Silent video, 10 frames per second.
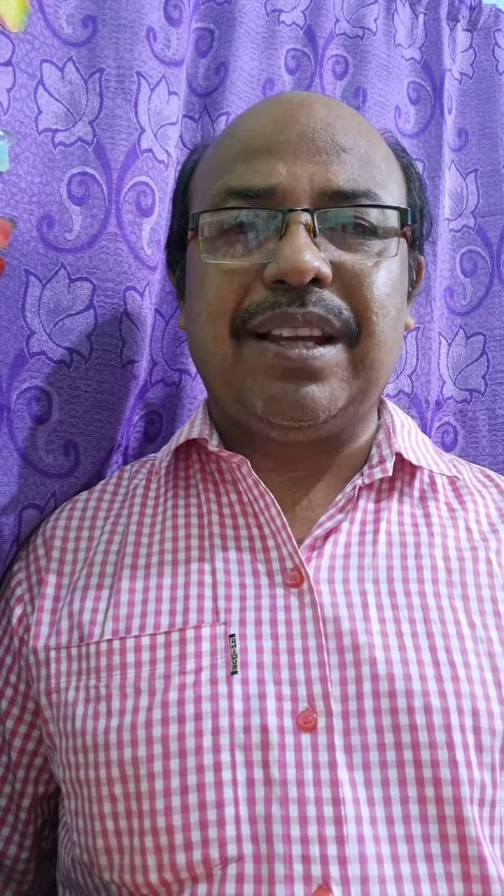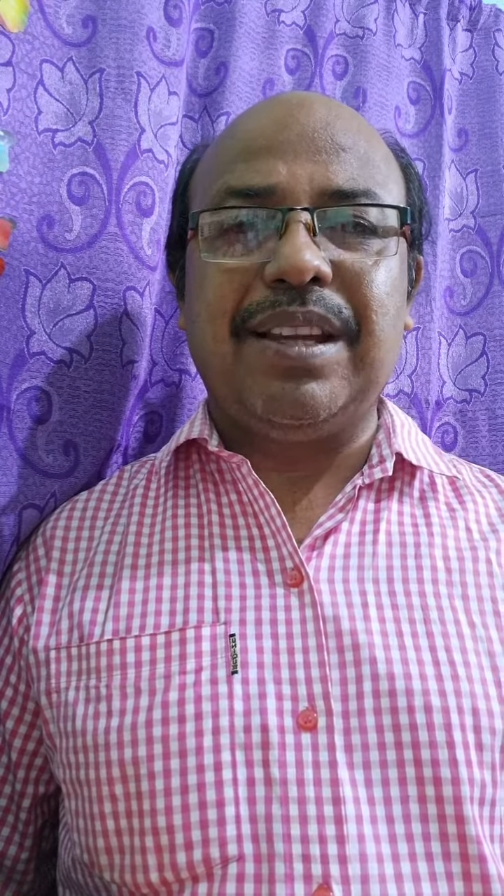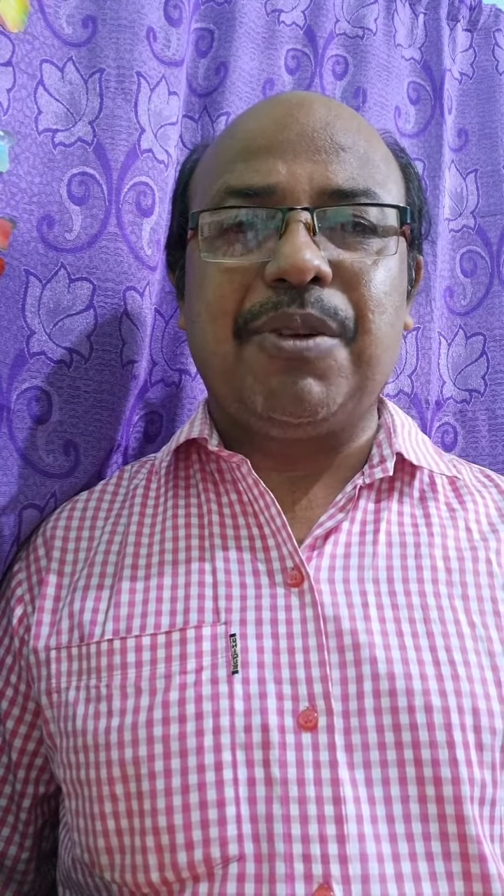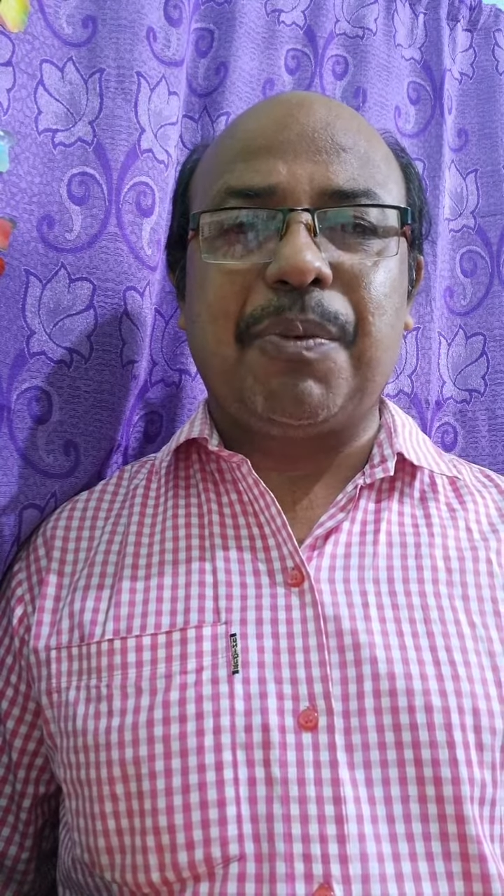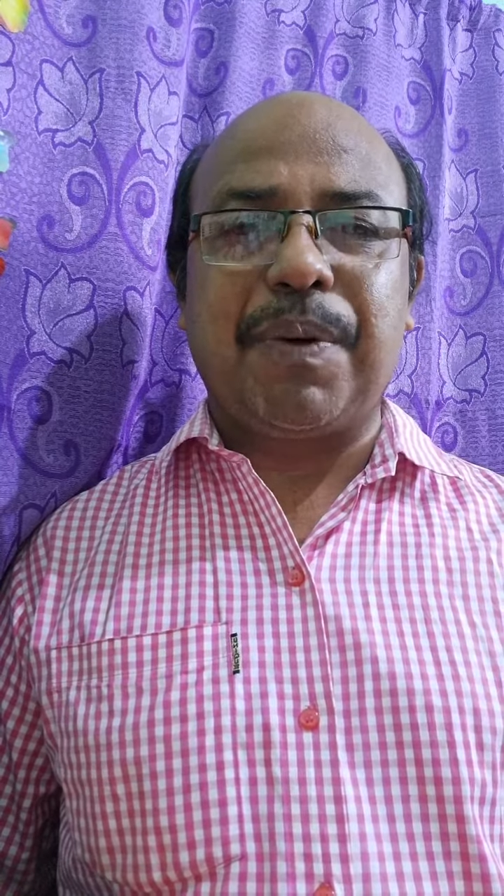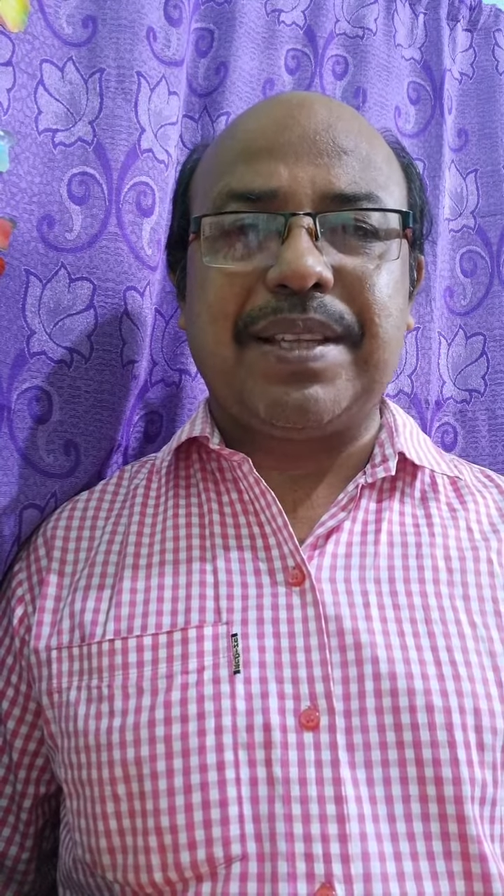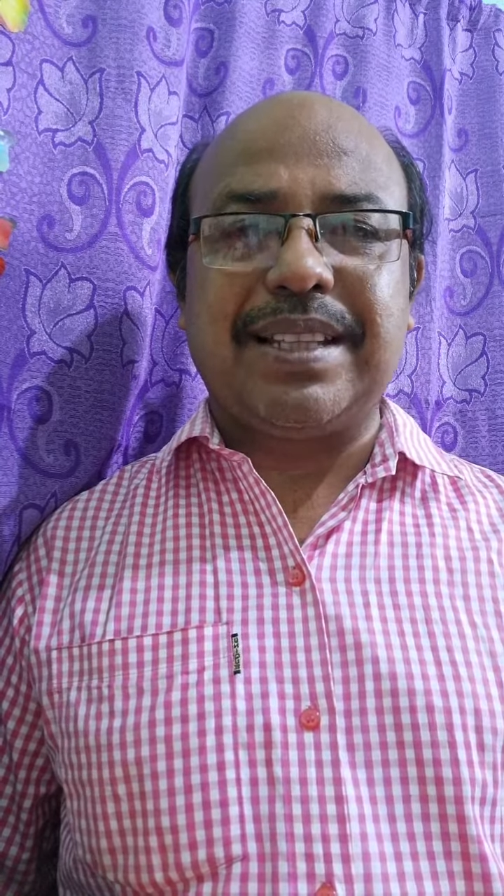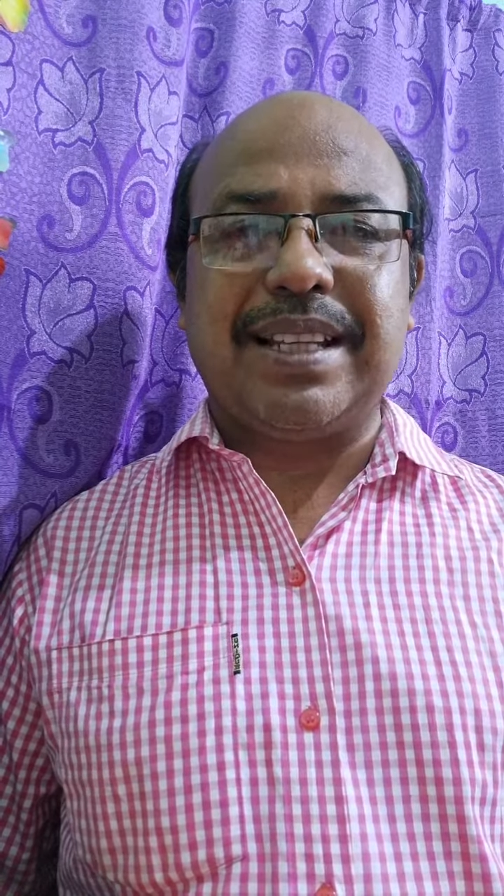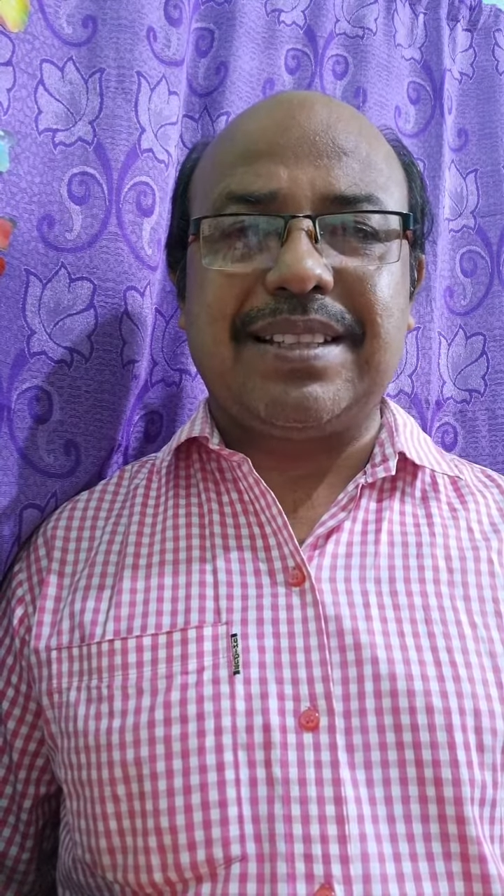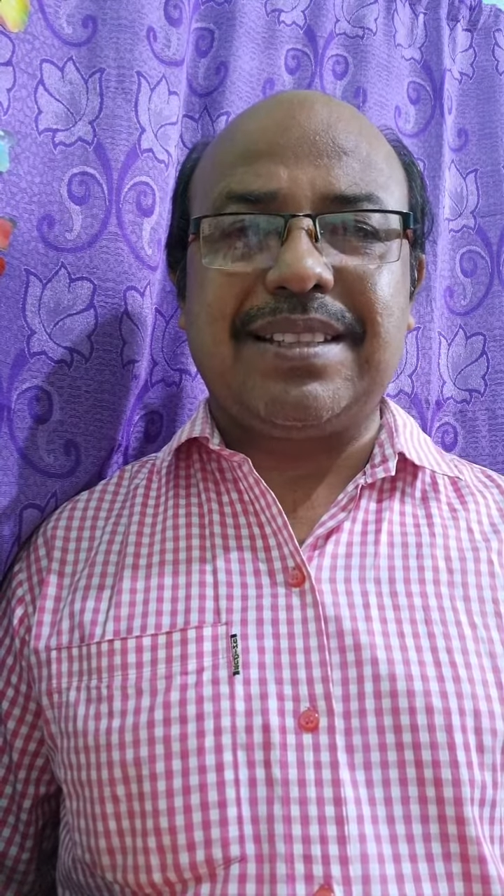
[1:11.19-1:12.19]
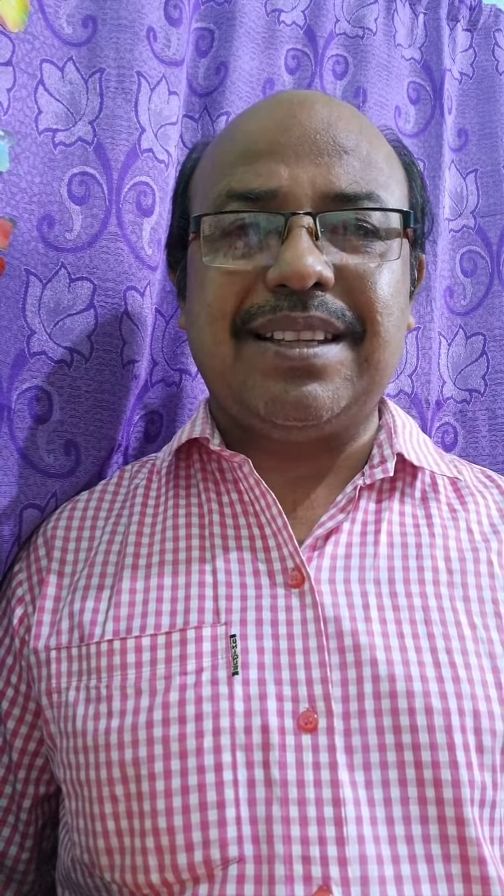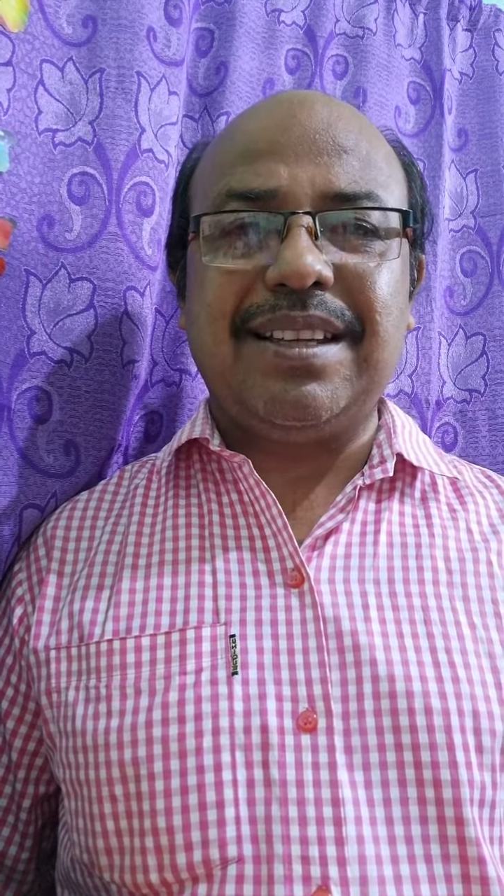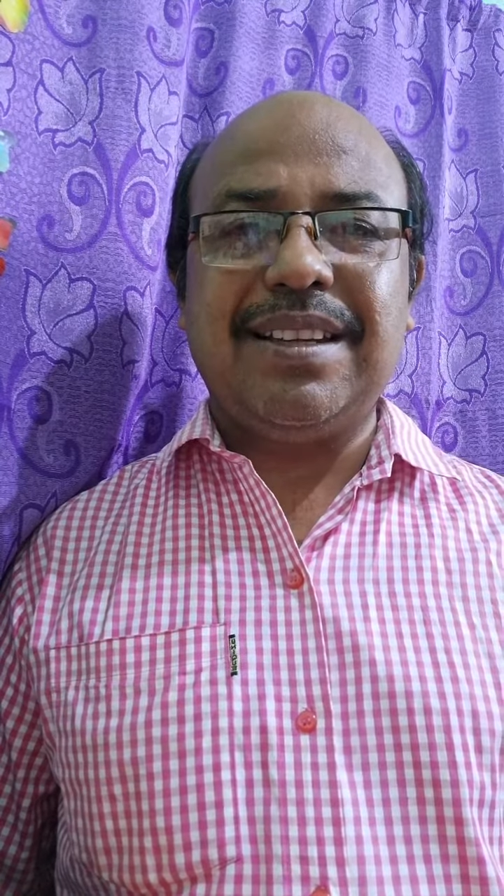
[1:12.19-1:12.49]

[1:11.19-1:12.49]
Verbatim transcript: in your presence.